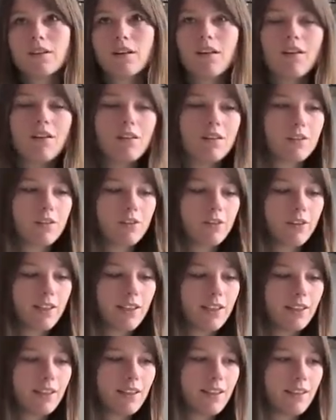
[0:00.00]
are
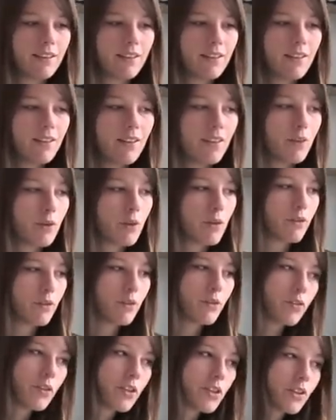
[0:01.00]
really sort of
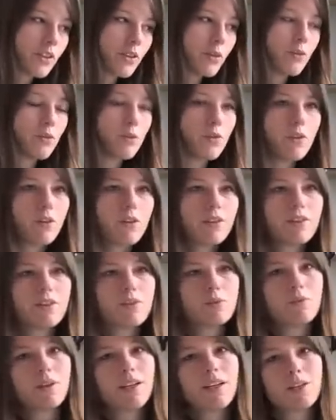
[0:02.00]
efficient for
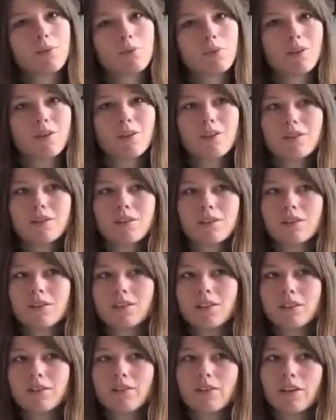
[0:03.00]
displays because they need